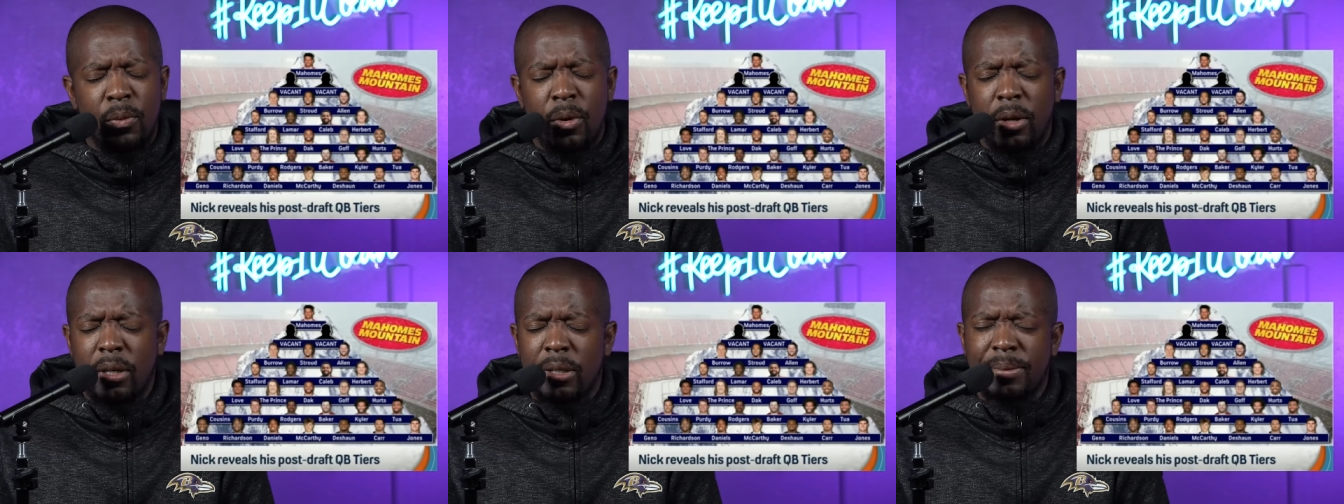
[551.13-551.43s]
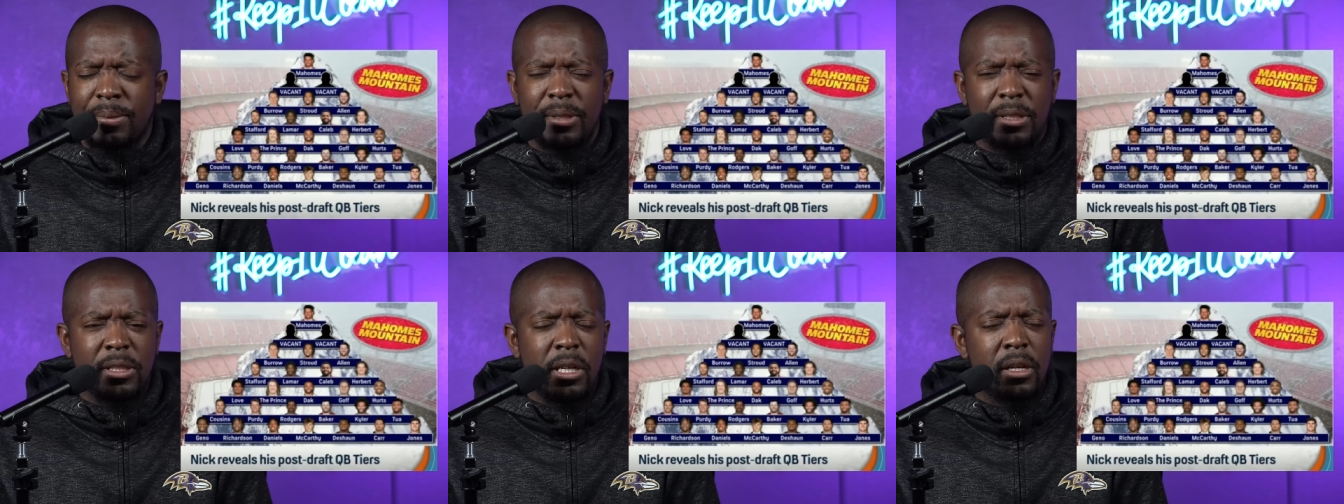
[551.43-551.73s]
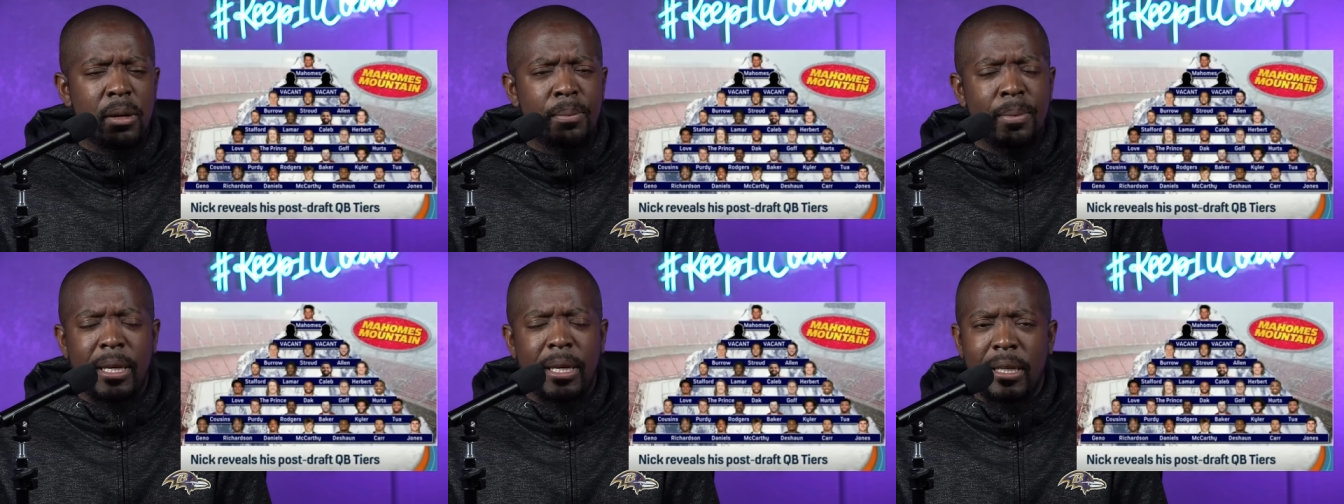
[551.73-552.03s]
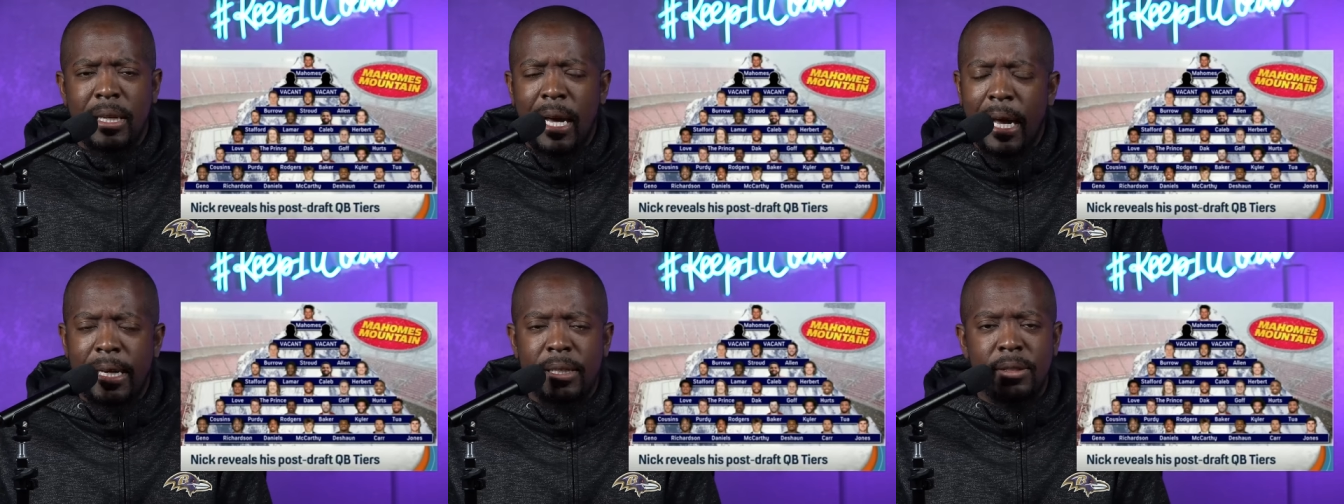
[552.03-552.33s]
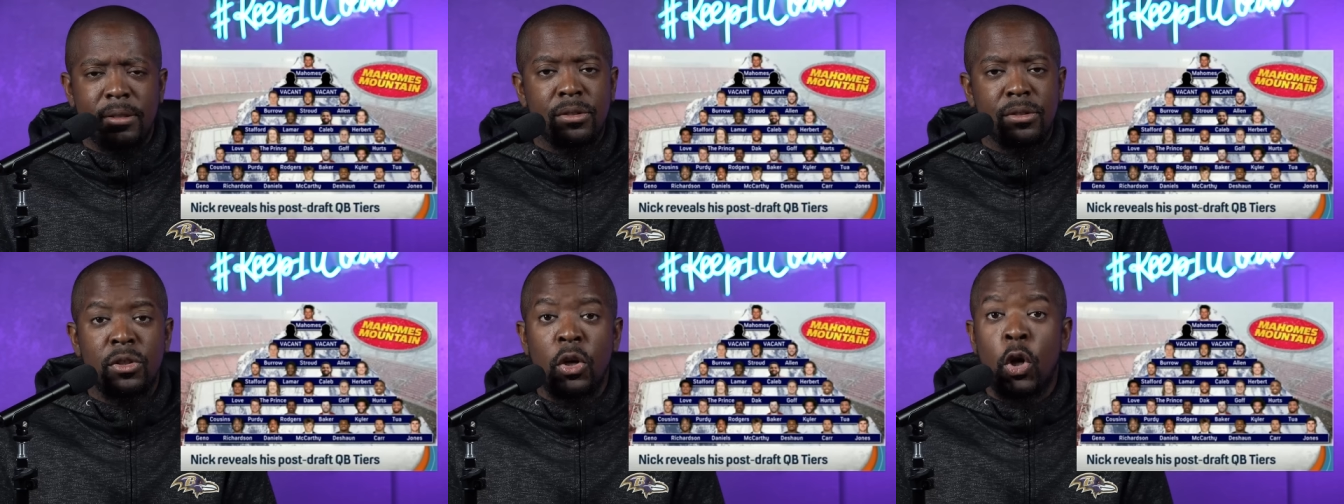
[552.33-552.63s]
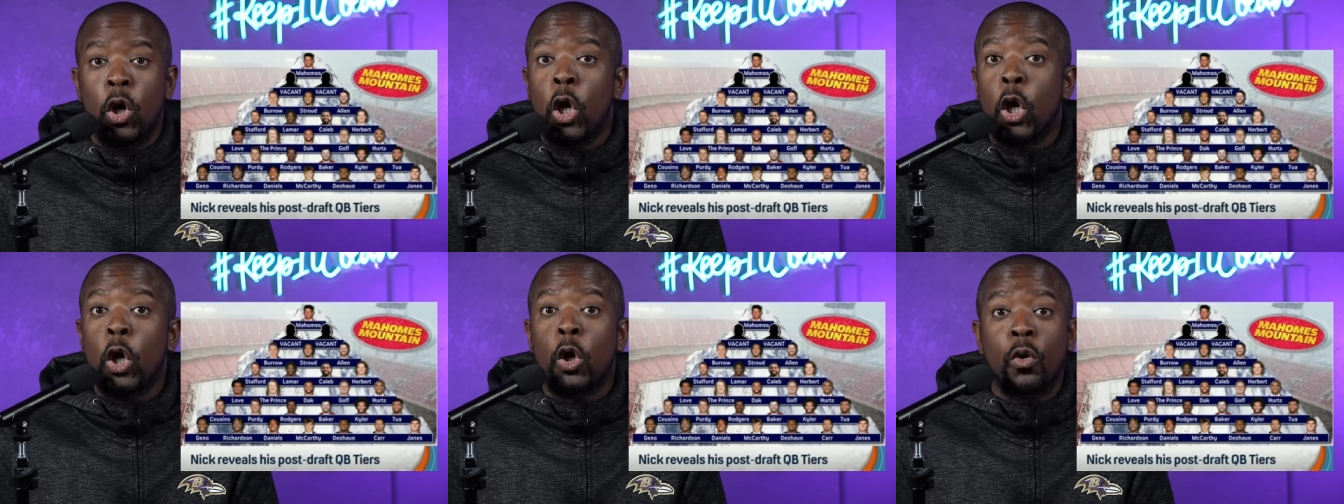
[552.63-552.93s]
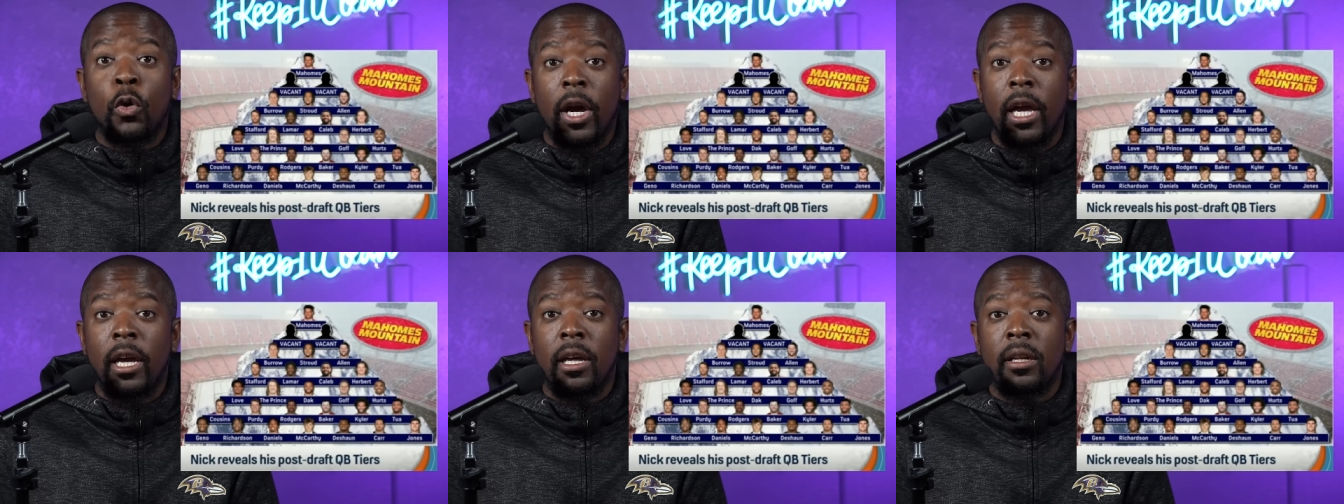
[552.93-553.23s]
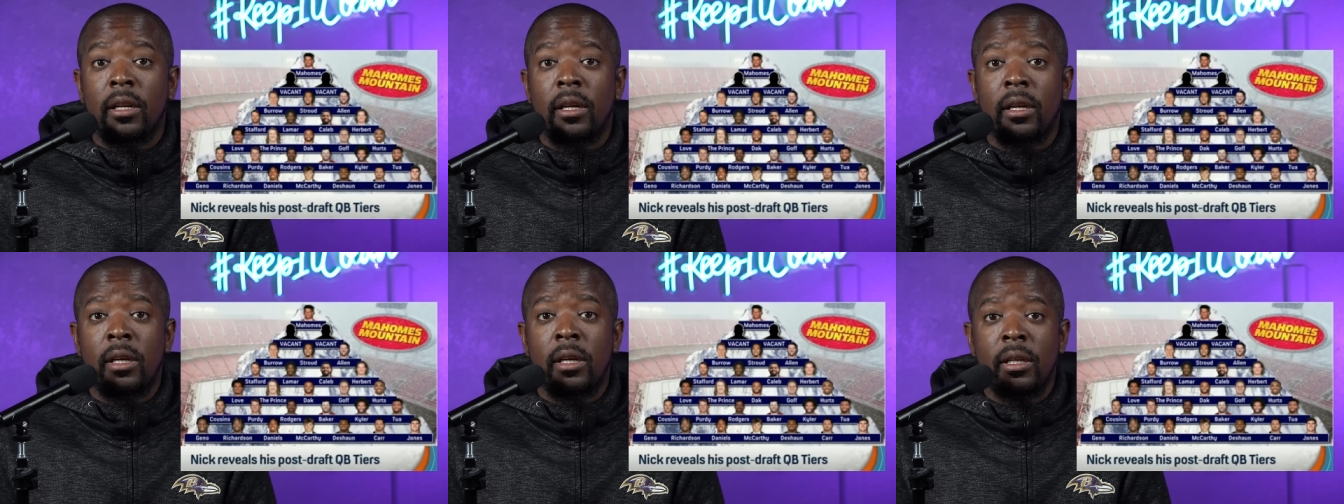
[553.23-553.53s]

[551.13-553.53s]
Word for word: Williams is gonna be nice, great.